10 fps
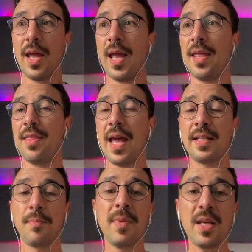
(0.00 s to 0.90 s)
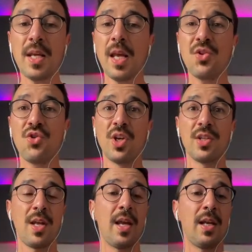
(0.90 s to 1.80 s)
and that MIDI is
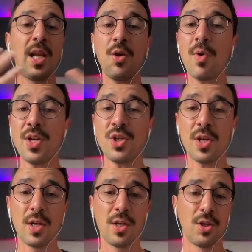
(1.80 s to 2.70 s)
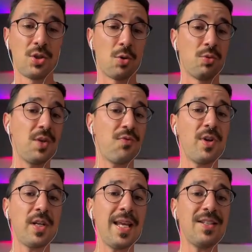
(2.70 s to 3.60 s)
just a language, so different
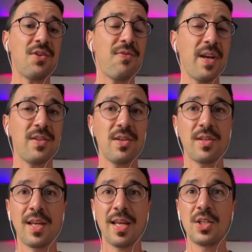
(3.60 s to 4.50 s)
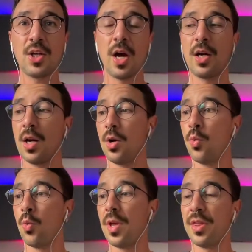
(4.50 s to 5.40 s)
interfaces can talk
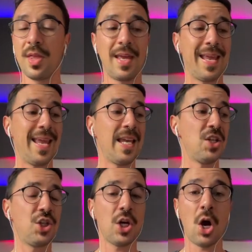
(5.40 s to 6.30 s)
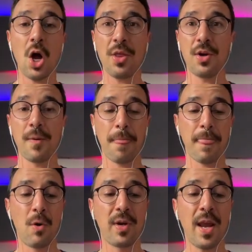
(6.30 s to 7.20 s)
with each other,
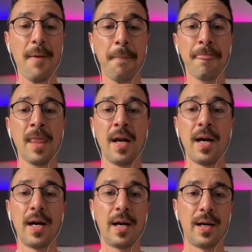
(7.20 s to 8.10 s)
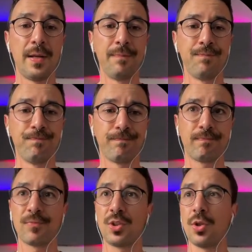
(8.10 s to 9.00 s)
okay?
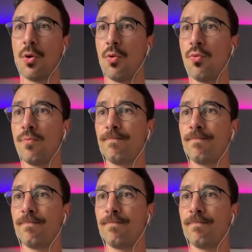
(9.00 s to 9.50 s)
So